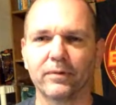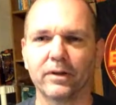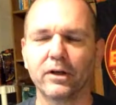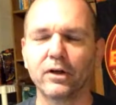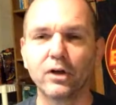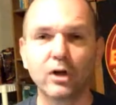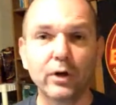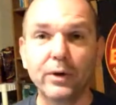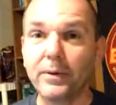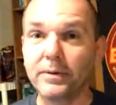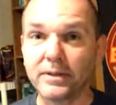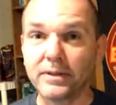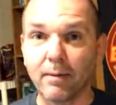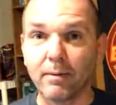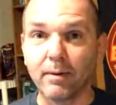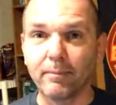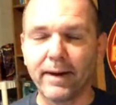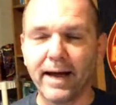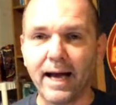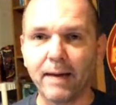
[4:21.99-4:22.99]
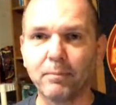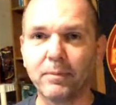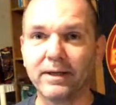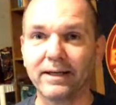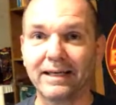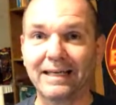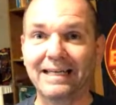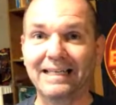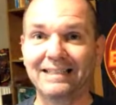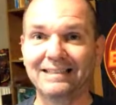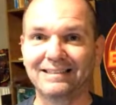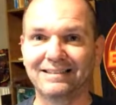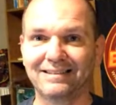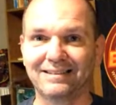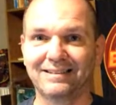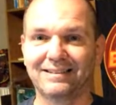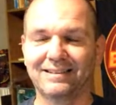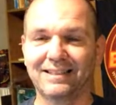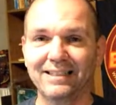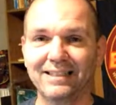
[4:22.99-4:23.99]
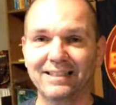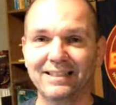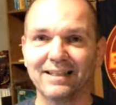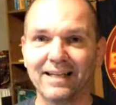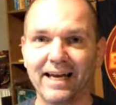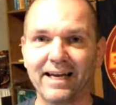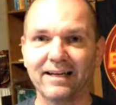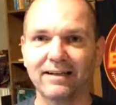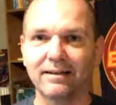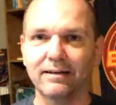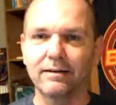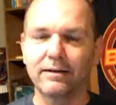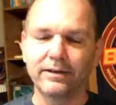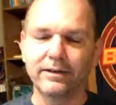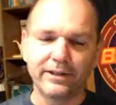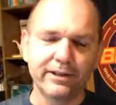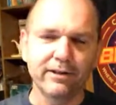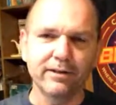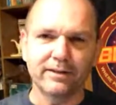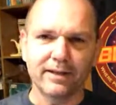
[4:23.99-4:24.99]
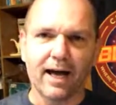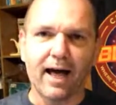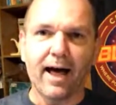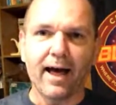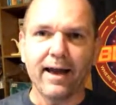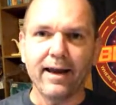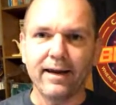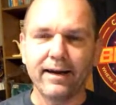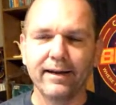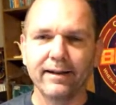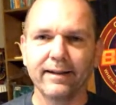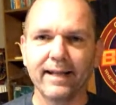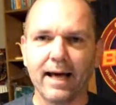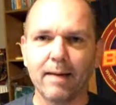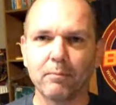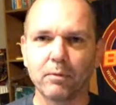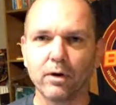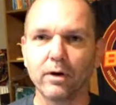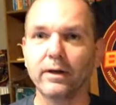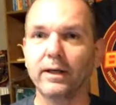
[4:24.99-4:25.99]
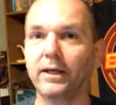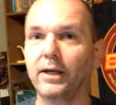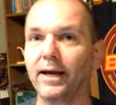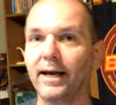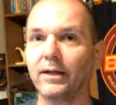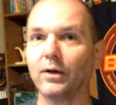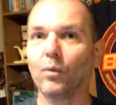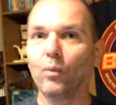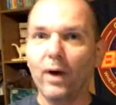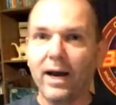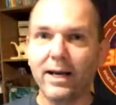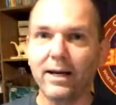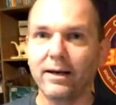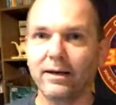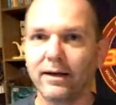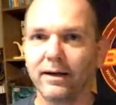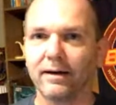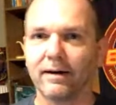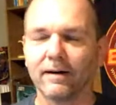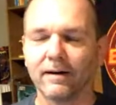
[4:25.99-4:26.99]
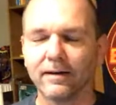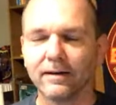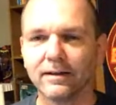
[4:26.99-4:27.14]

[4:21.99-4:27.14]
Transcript: You knew he was coming back, but he didn't near die in that book. You had to wait a year.